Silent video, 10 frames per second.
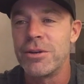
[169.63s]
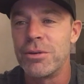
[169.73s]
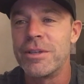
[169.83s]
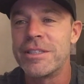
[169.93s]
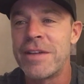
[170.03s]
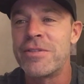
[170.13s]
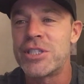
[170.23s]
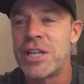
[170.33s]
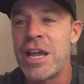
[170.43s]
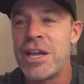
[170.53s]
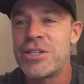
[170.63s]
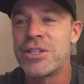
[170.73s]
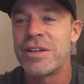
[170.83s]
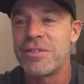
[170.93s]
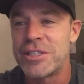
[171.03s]
you know, let's have a stage,
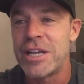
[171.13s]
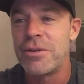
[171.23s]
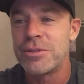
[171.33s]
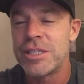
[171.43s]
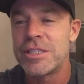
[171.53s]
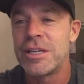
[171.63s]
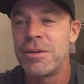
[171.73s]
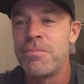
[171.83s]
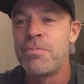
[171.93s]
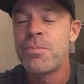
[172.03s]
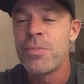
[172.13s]
let's have a sound system,